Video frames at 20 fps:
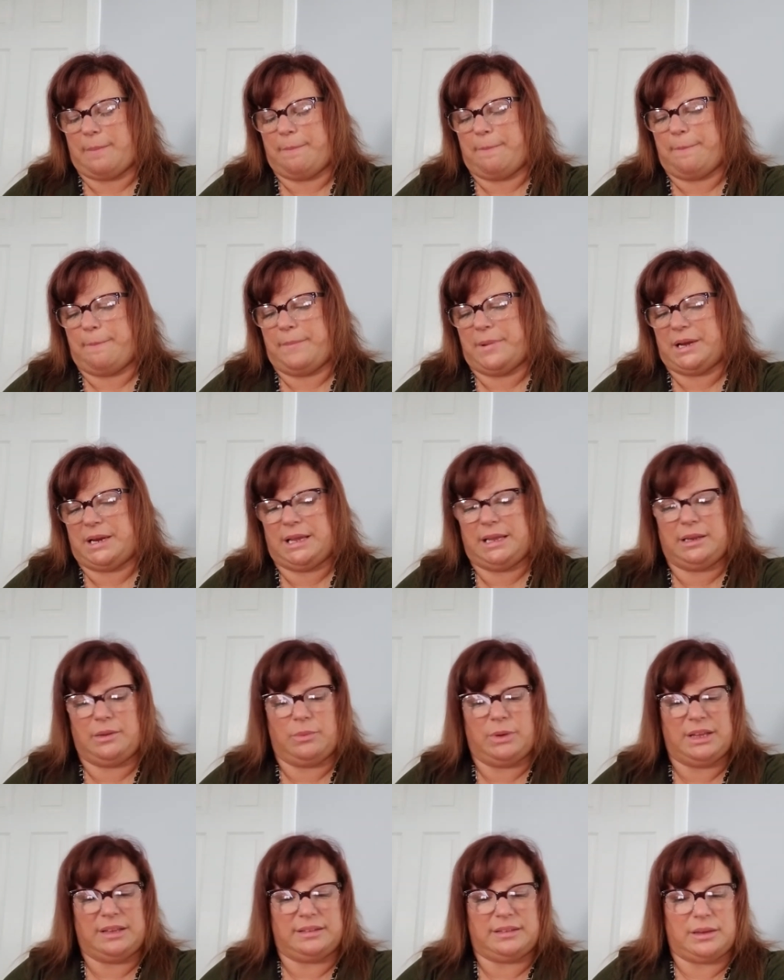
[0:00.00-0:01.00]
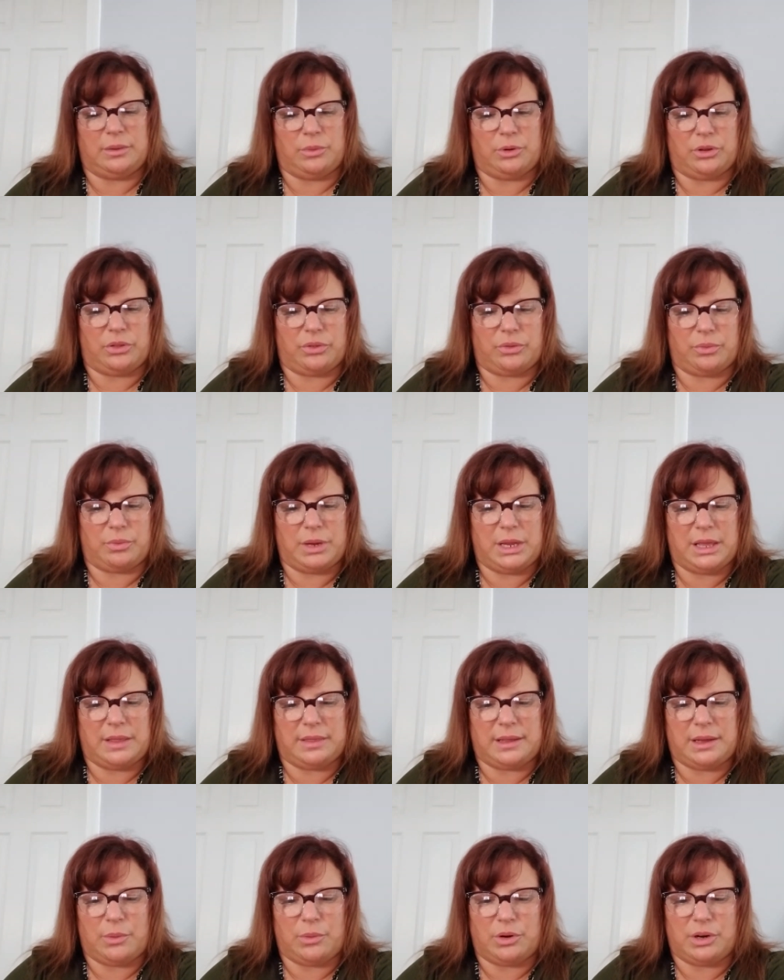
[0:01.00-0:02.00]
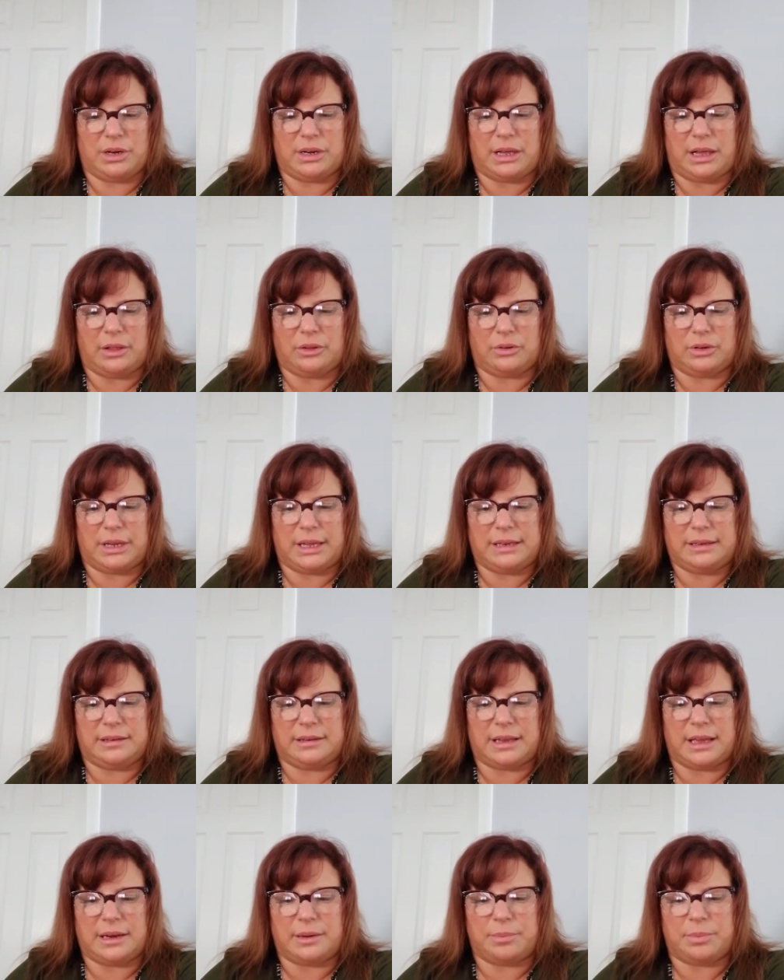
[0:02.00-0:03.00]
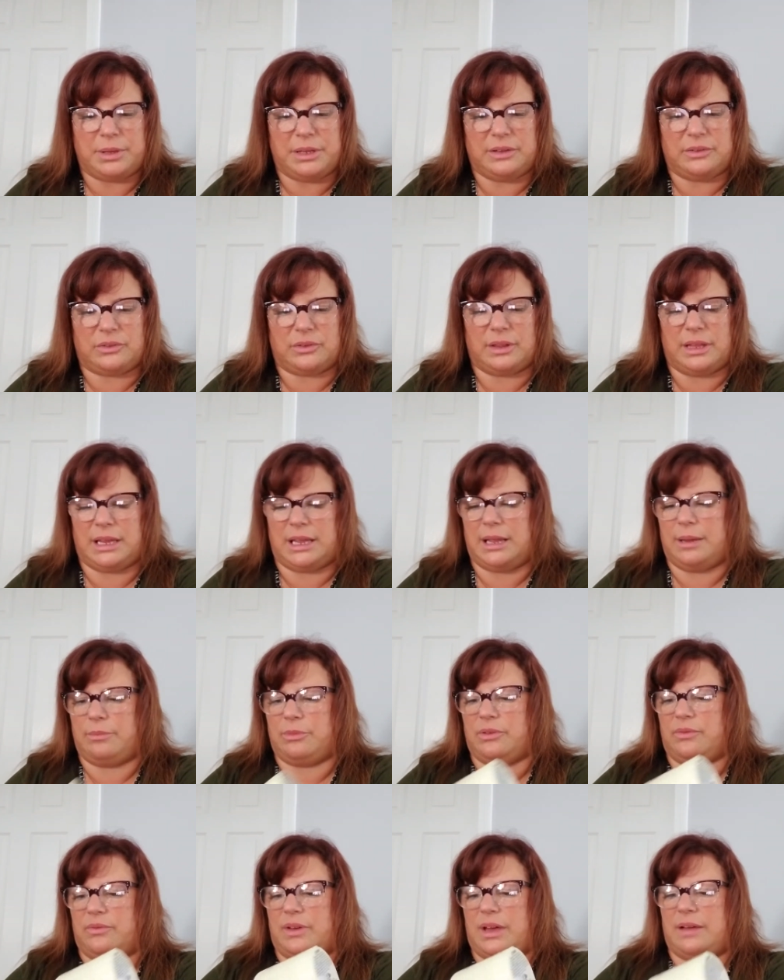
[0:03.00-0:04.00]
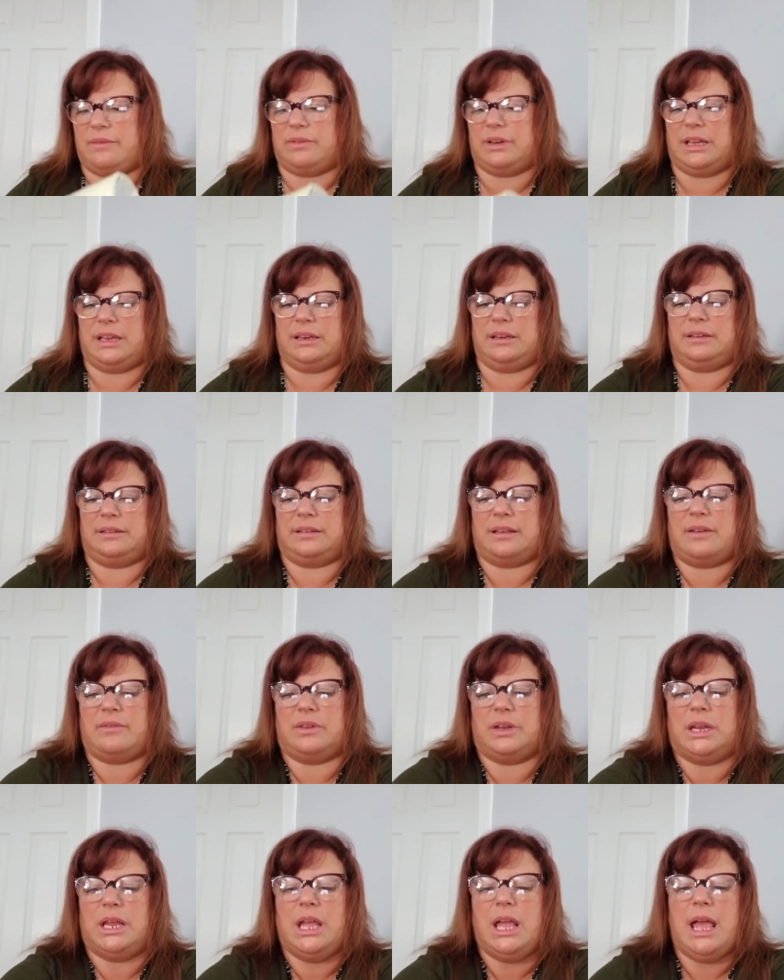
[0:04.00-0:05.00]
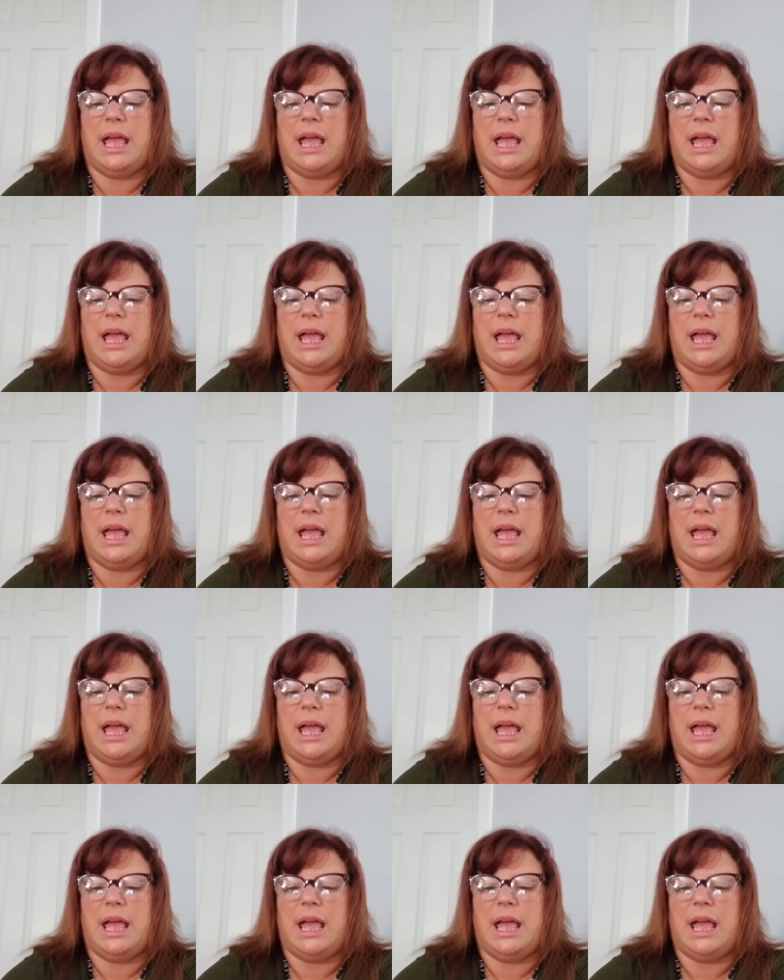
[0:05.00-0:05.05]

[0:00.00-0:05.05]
But anyways, they were three. They were a dollar ninety nine a piece, so they came to five ninety seven.